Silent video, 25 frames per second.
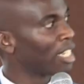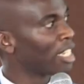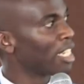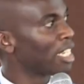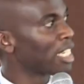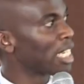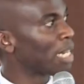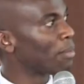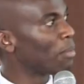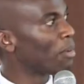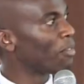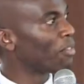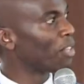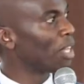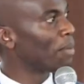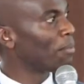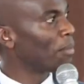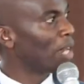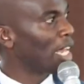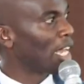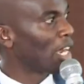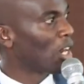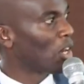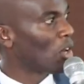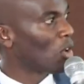Some of them,
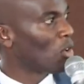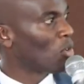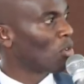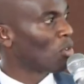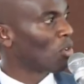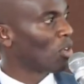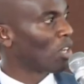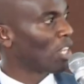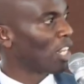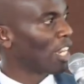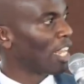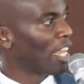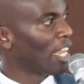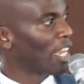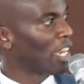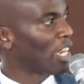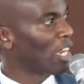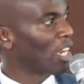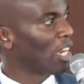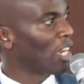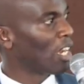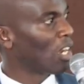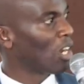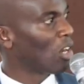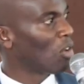like
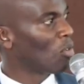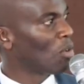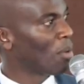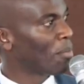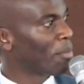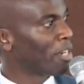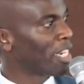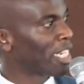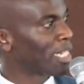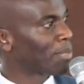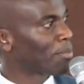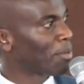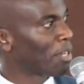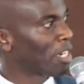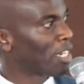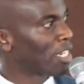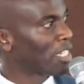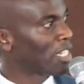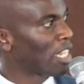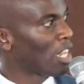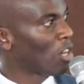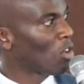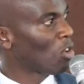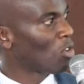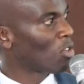women aspirants,
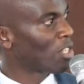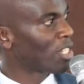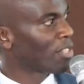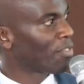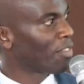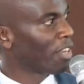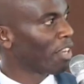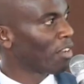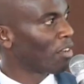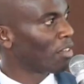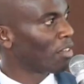they're always